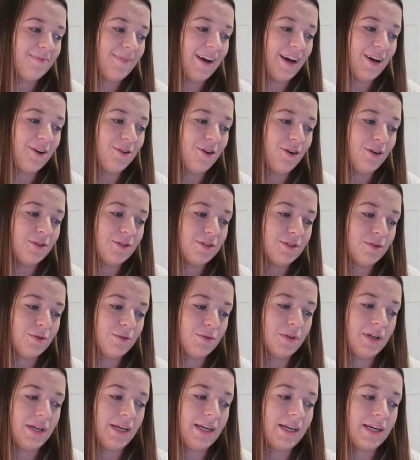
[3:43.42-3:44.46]
I'll also
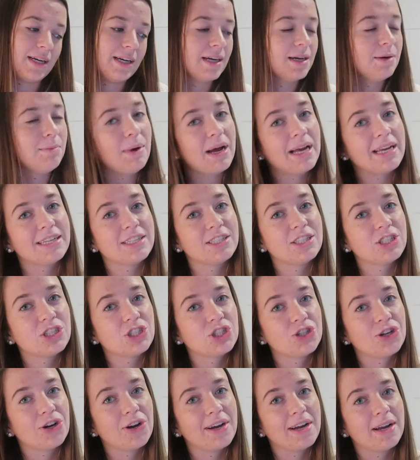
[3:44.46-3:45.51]
link my
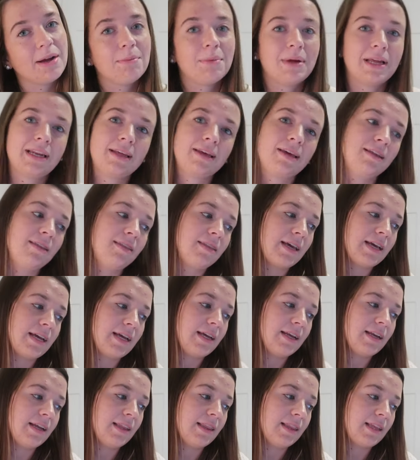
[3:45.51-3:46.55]
Instagram and
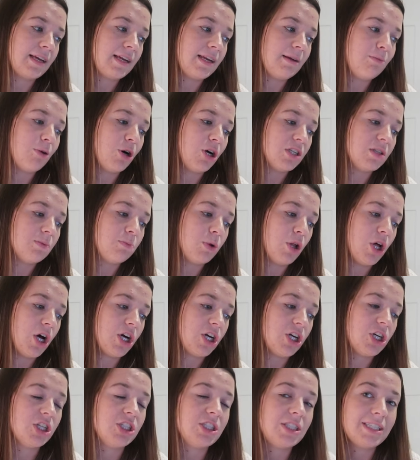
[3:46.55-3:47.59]
Elaine and LadyBoss
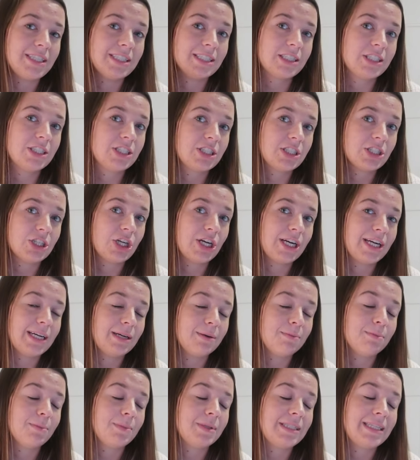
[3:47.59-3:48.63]
Bloggers
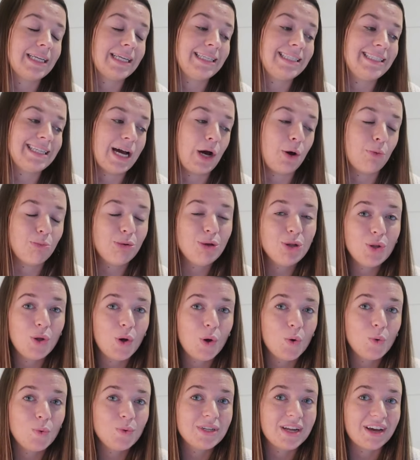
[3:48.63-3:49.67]
Instagrams down
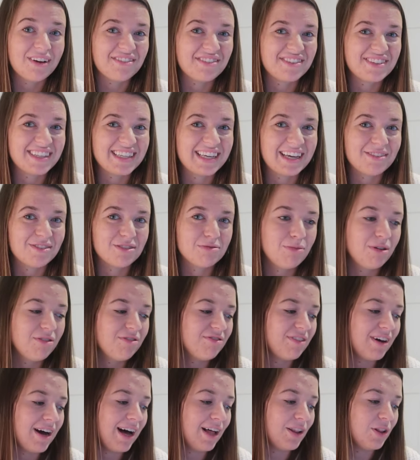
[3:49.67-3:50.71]
below. Definitely give them a
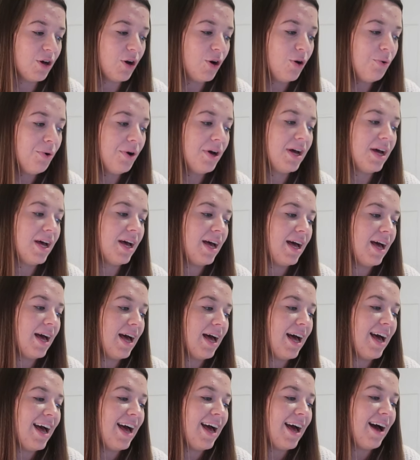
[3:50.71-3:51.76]
follow.
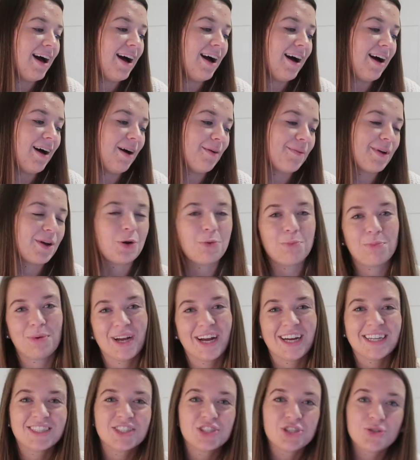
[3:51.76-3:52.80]
I hope you
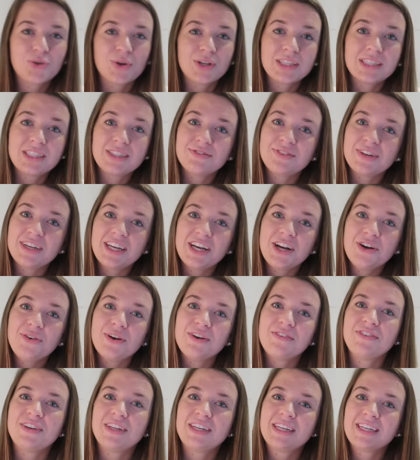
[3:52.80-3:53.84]
guys enjoyed this video.
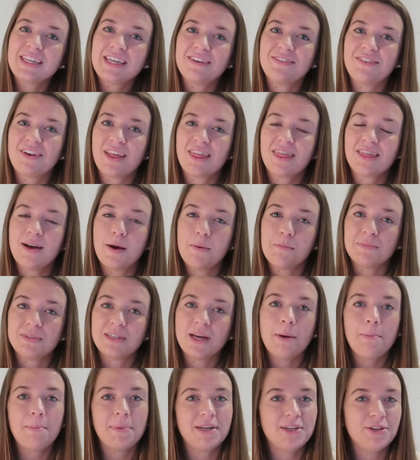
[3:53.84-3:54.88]
If you did, give it a thumbs
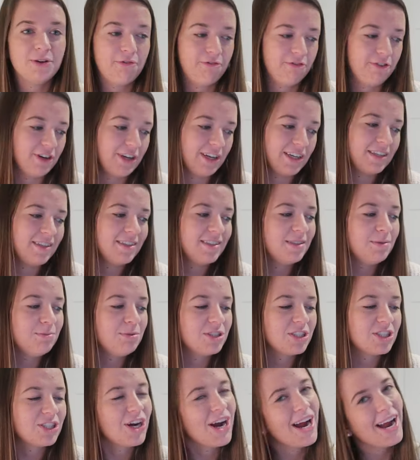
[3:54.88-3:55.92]
up, and don't forget to
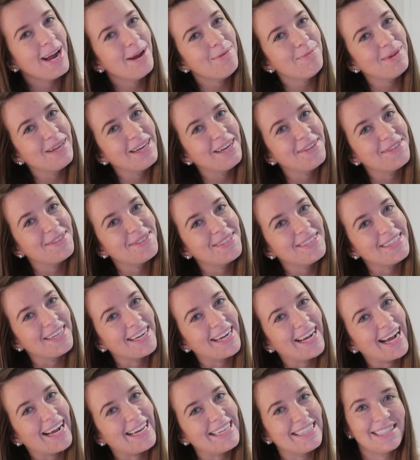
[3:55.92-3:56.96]
subscribe, and I'll see you
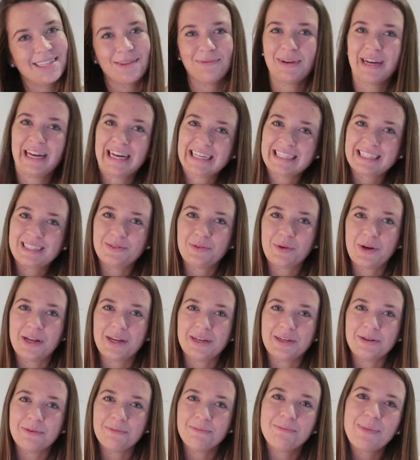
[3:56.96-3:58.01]
guys in my next
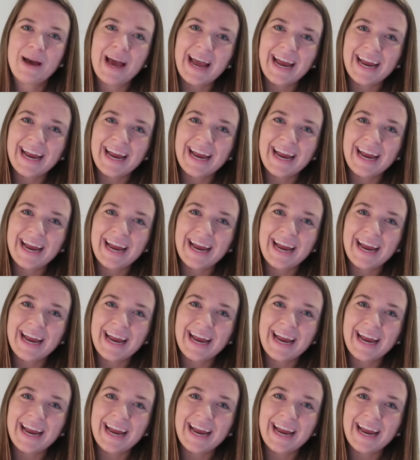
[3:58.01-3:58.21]
one.